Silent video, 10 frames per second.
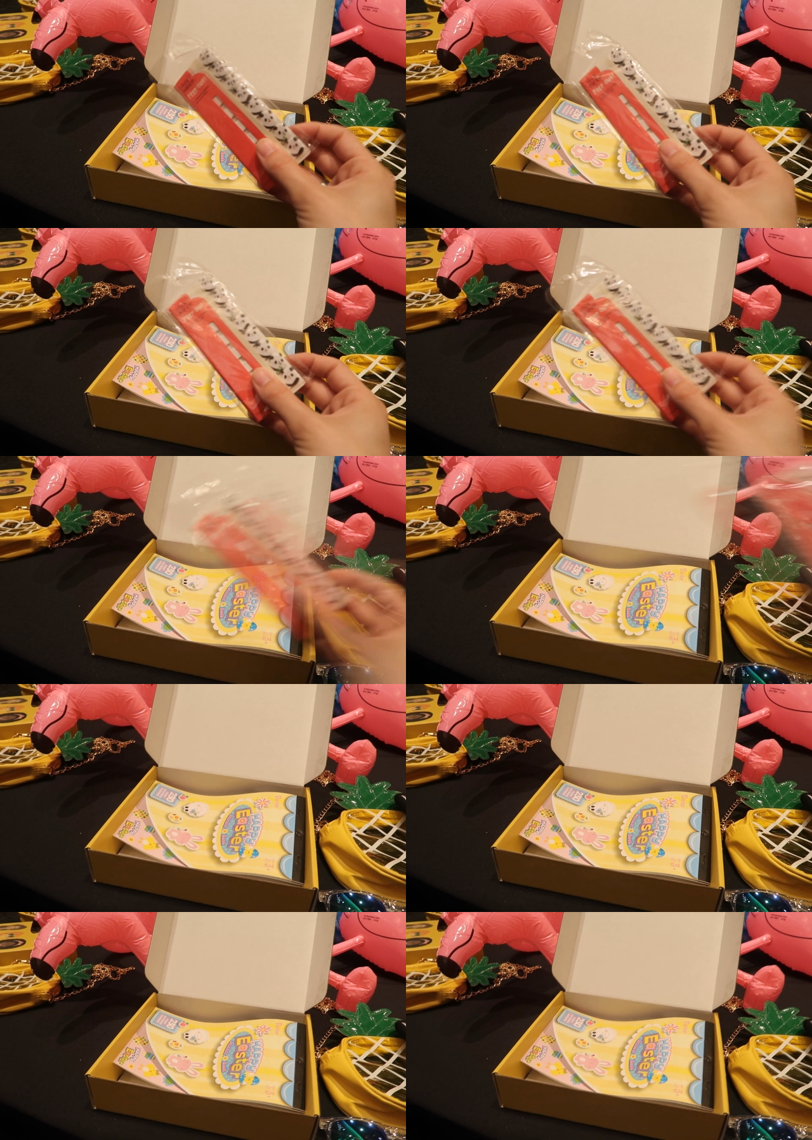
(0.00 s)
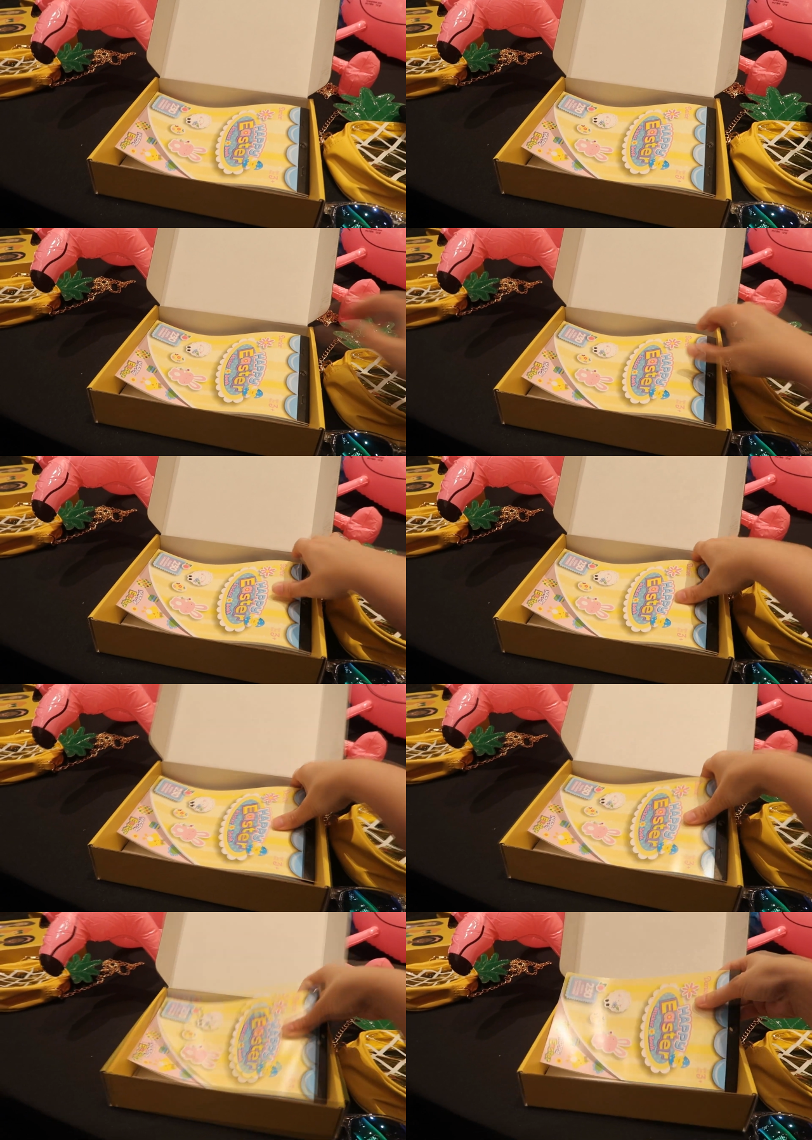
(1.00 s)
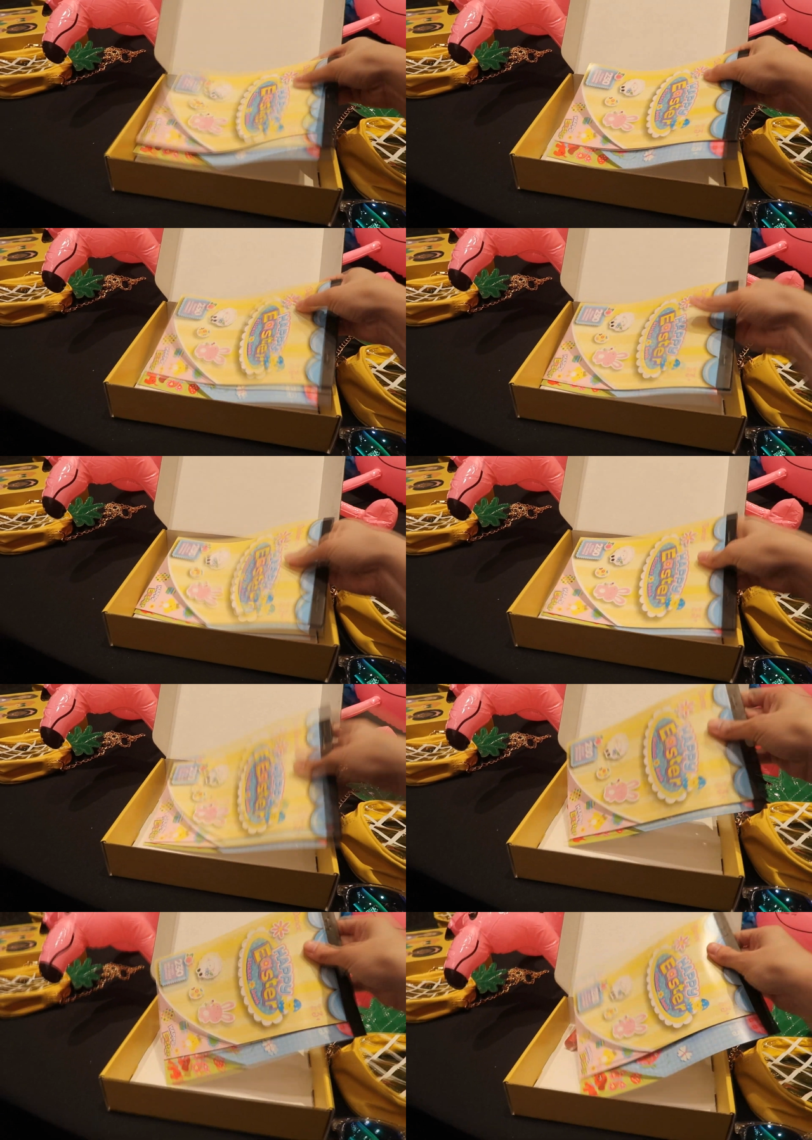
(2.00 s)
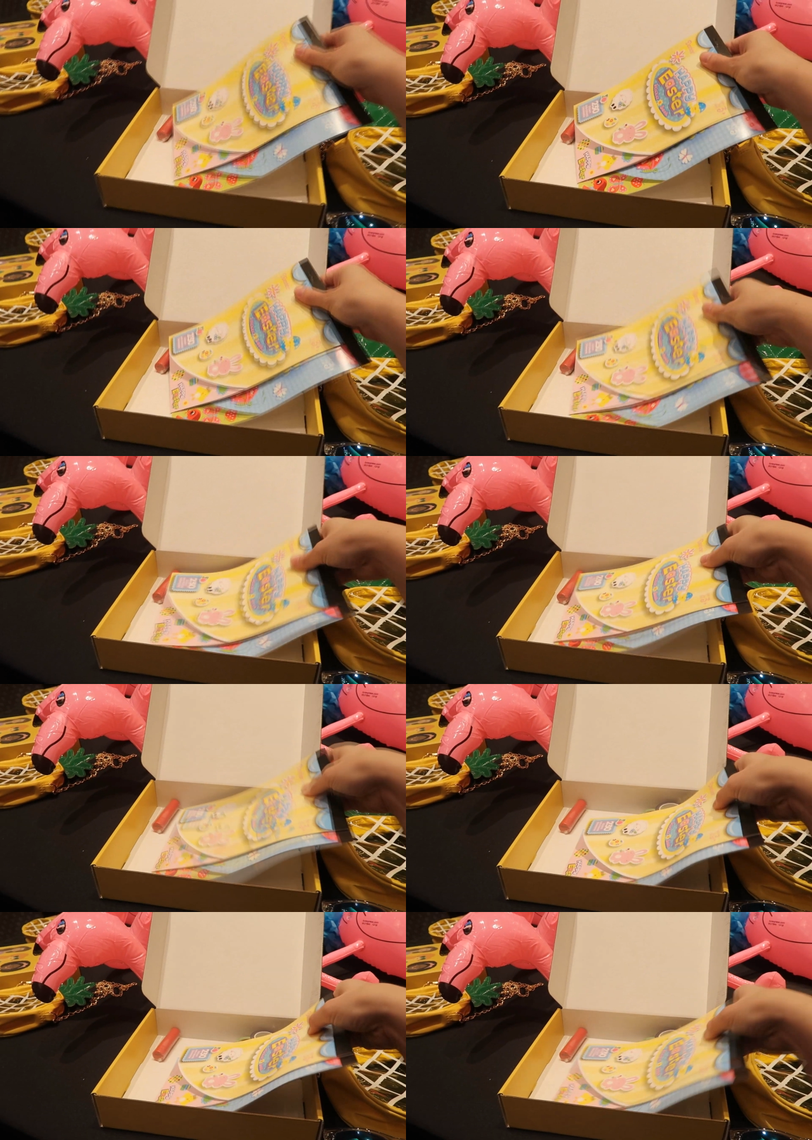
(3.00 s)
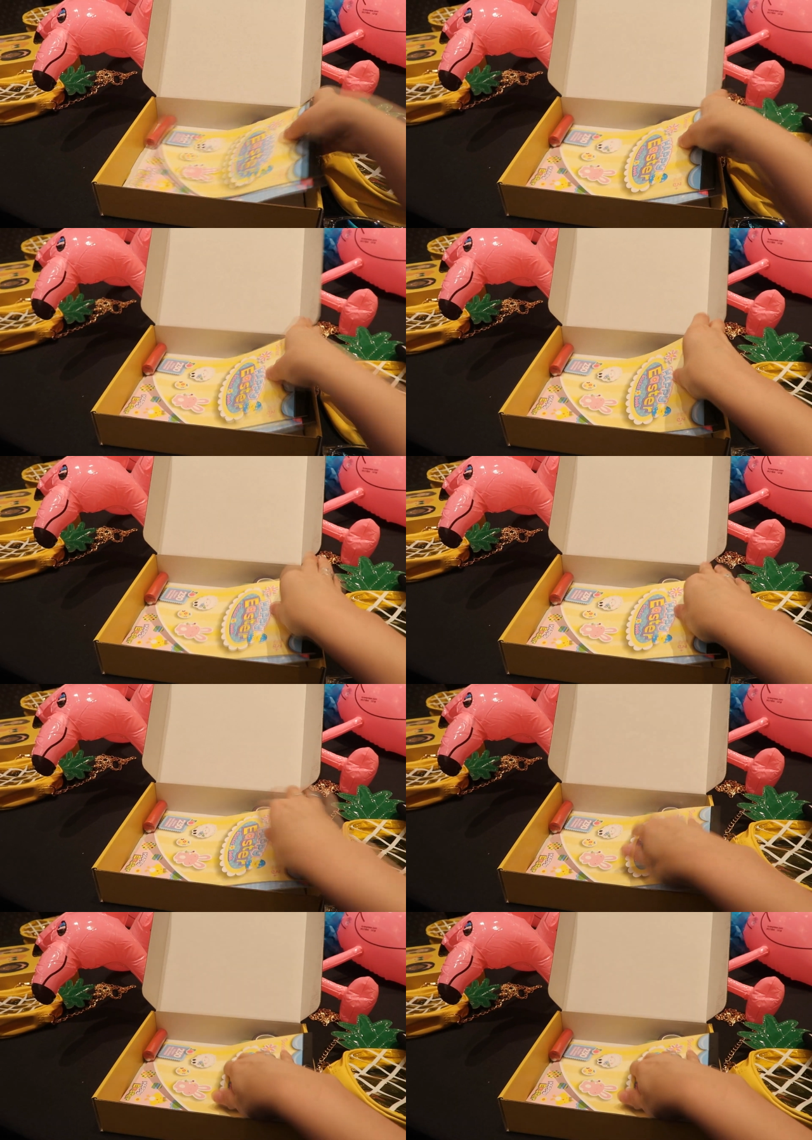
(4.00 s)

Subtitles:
No face is visible, so there are no lips to read.